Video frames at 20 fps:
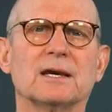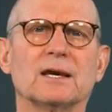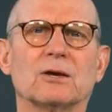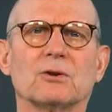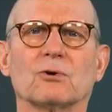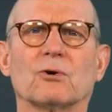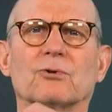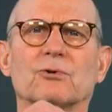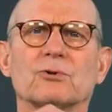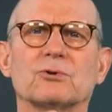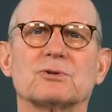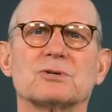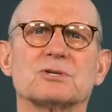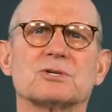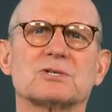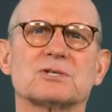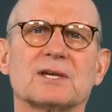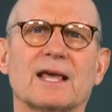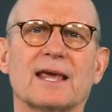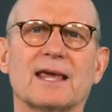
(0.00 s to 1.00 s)
in order to
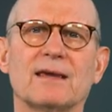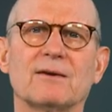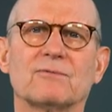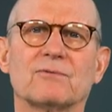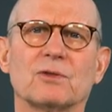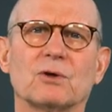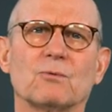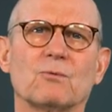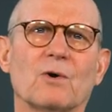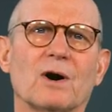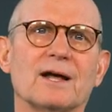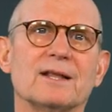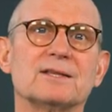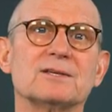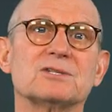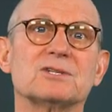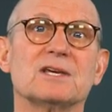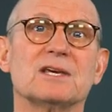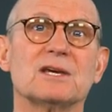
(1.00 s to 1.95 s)
save the ones